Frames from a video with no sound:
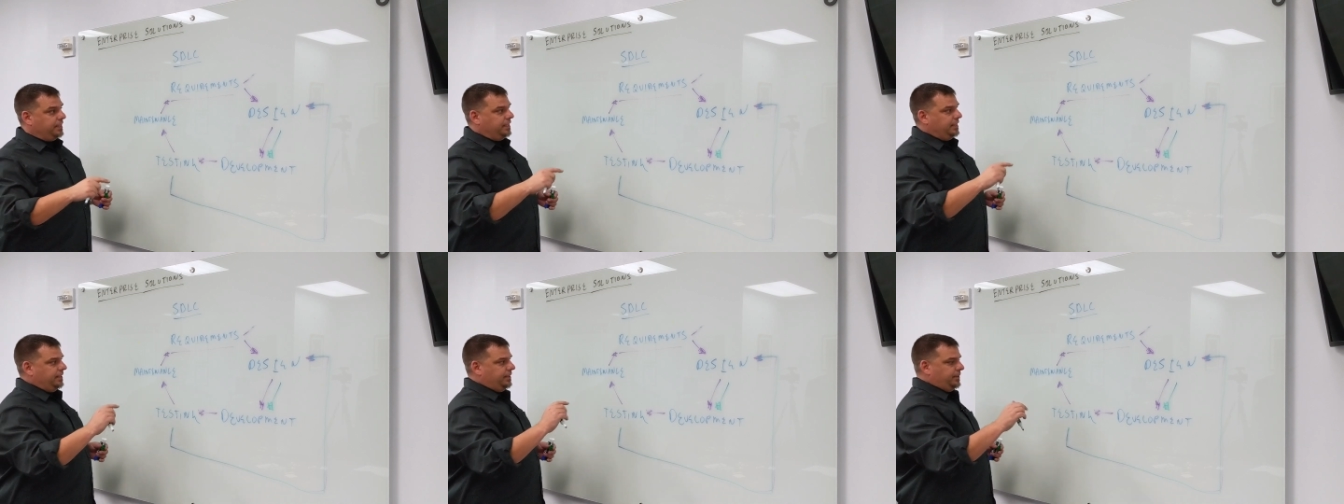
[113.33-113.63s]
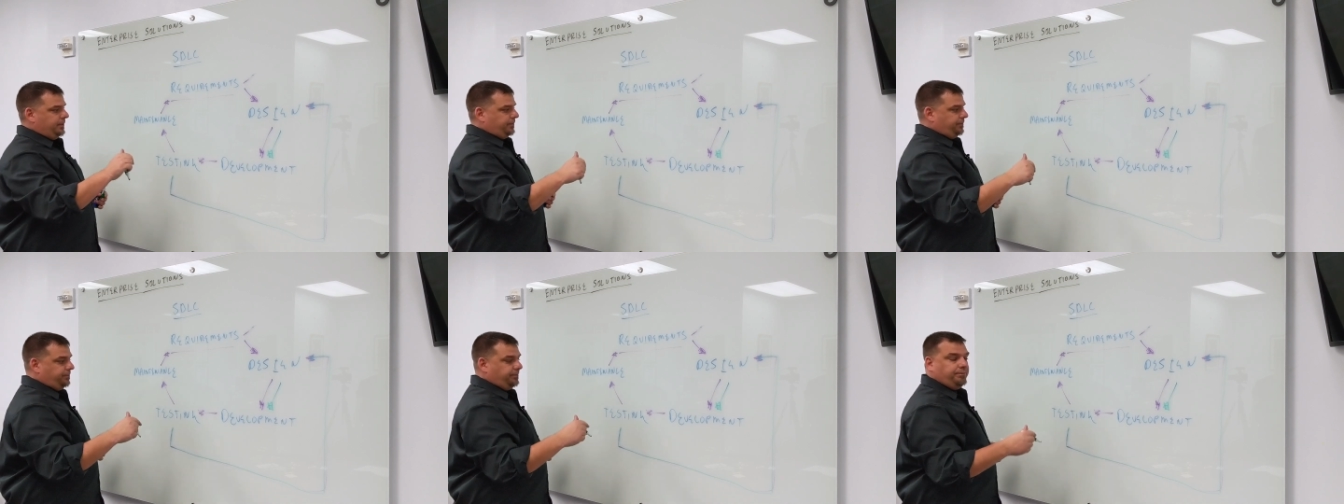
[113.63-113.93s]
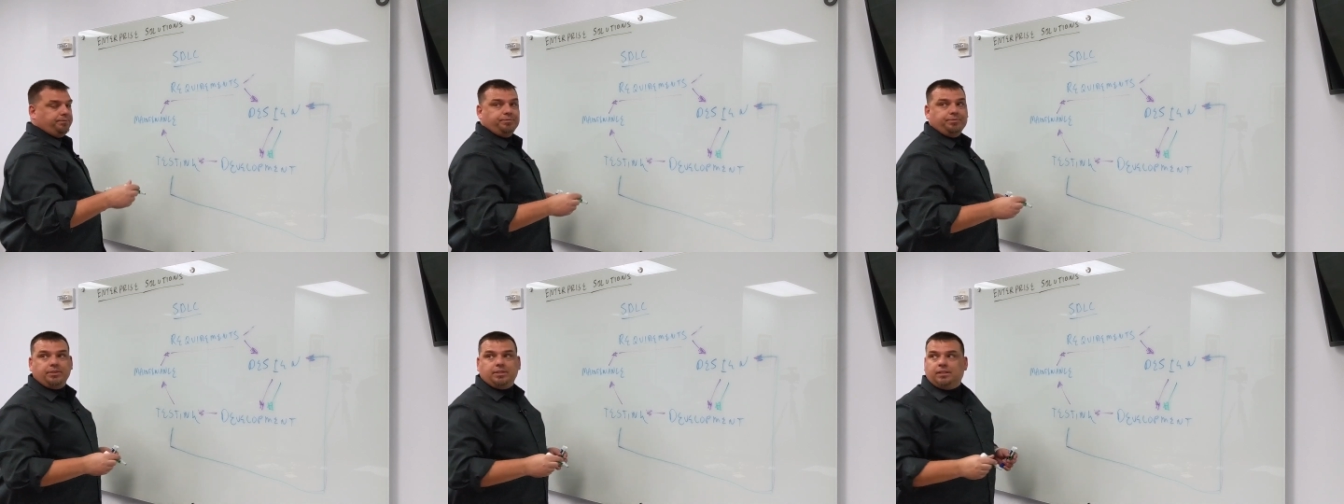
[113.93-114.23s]

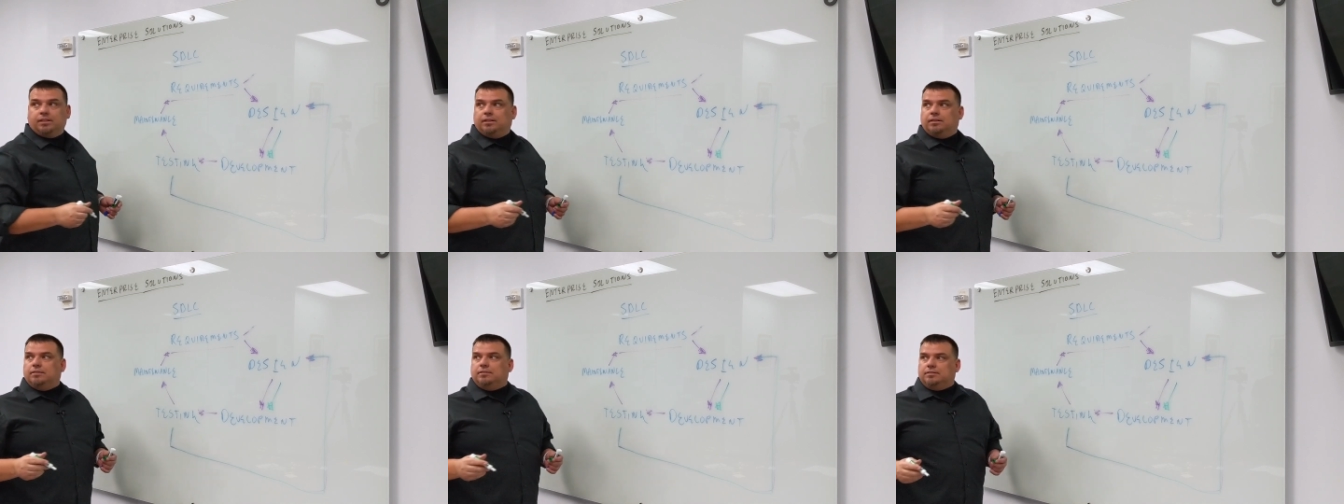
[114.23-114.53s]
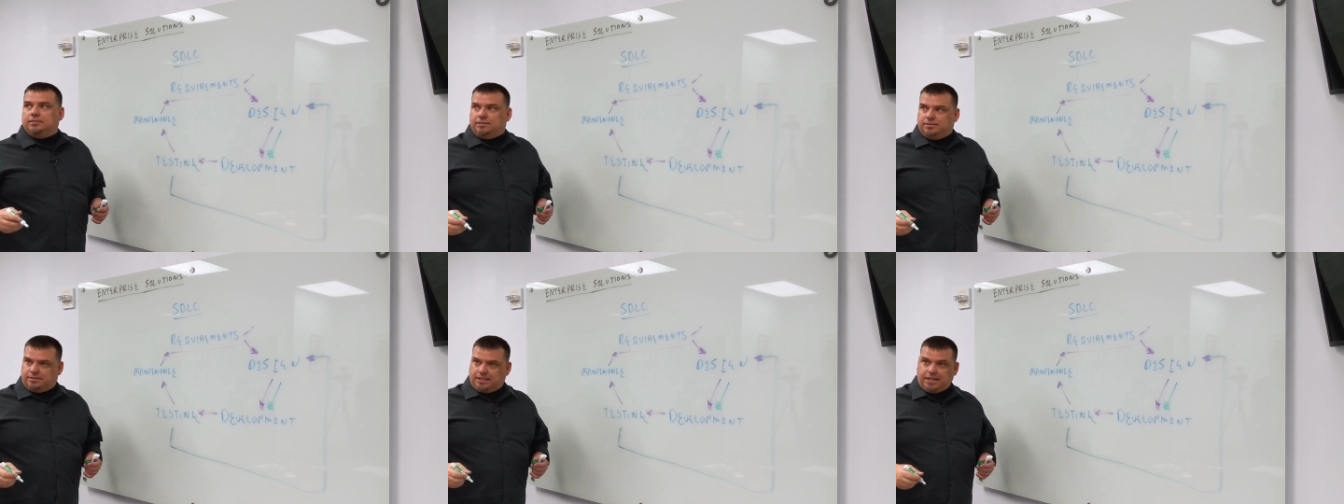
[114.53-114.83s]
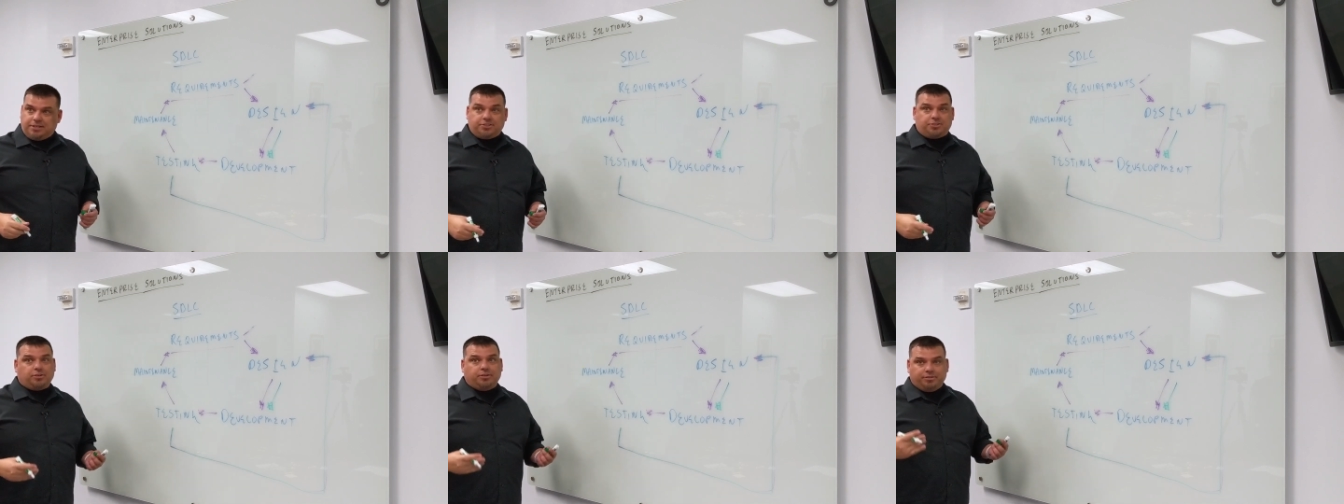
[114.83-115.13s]
Test-driven development?
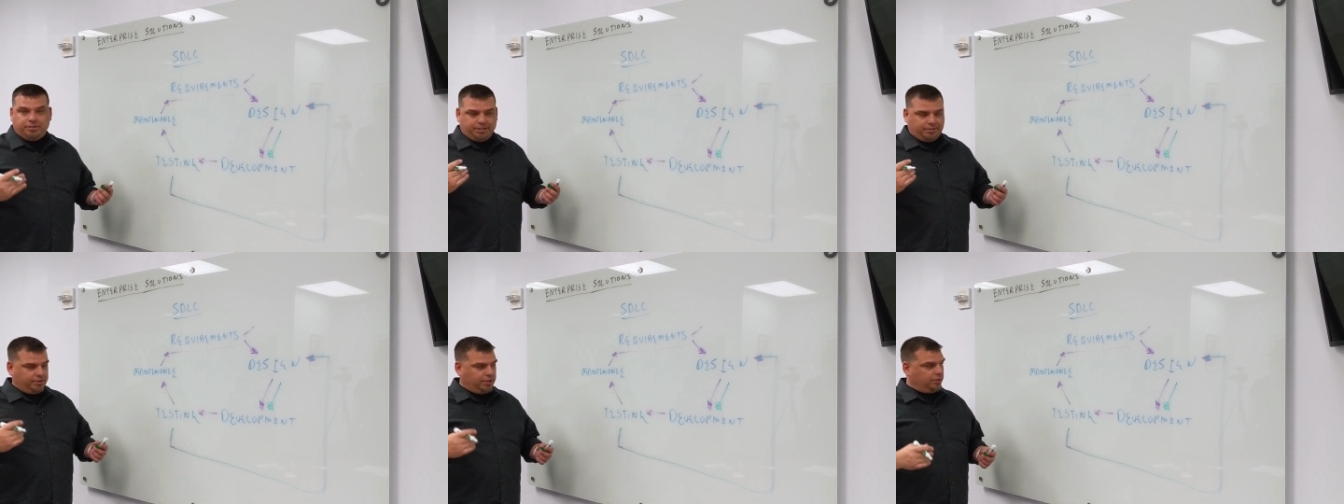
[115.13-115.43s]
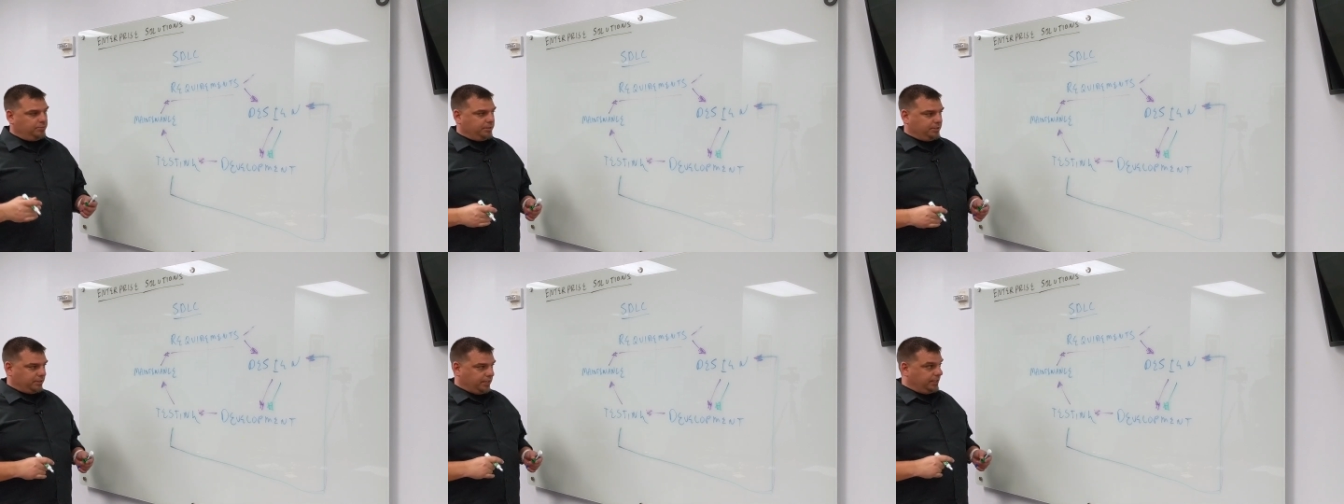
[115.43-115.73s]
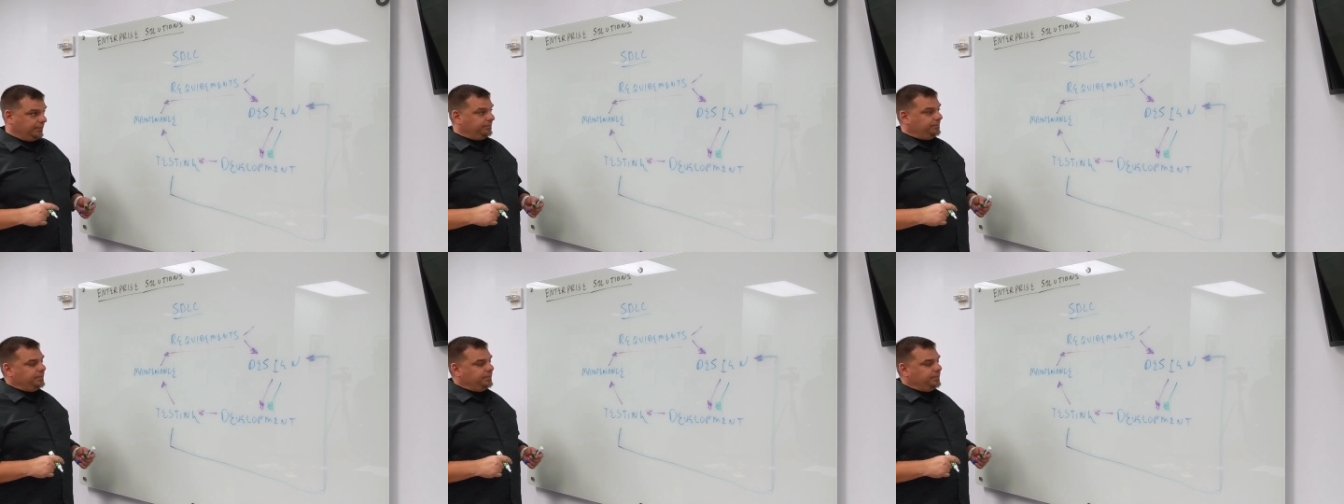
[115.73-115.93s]
Test-driven development, right.